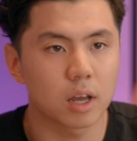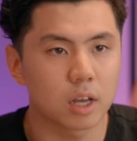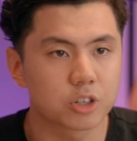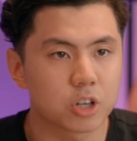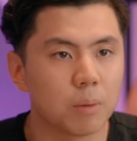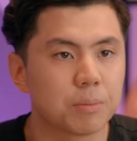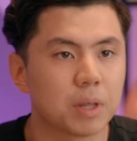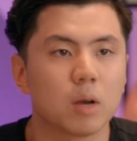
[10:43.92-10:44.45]

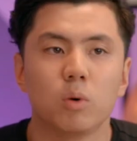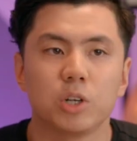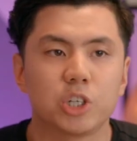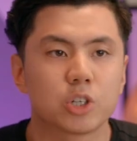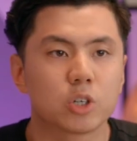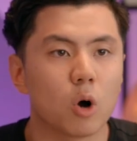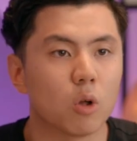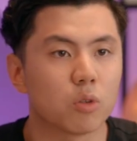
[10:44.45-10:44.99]
something which is
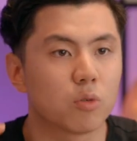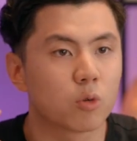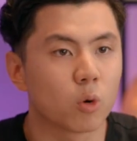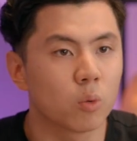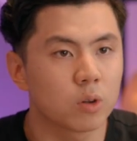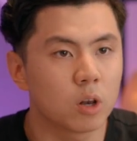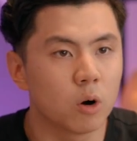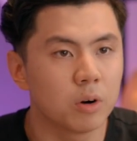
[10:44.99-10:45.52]
called
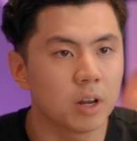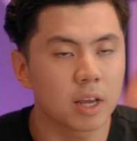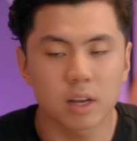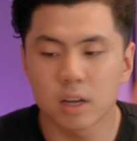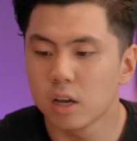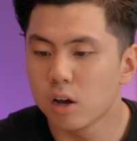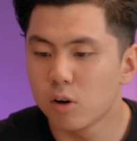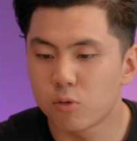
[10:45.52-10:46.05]
front loading.
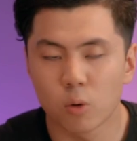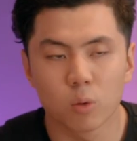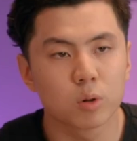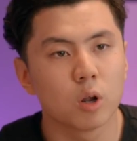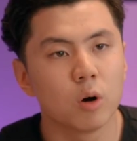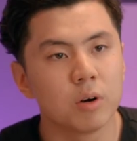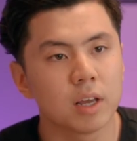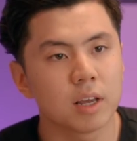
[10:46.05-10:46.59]
Front
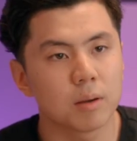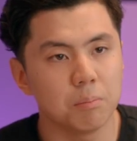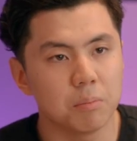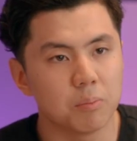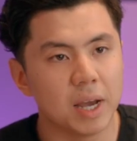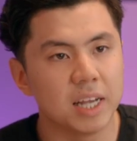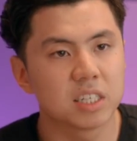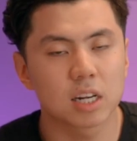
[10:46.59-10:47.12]
loading
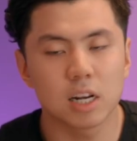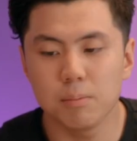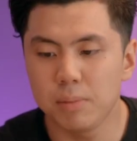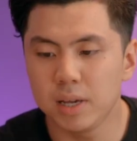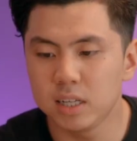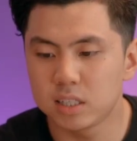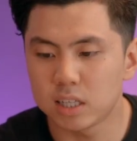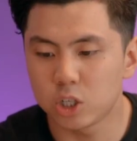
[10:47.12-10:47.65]
basically
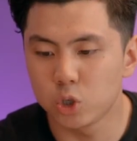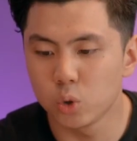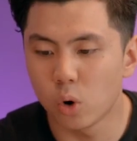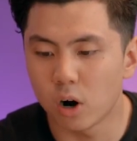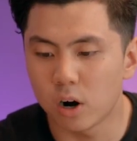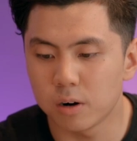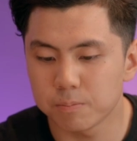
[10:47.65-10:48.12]
means that you are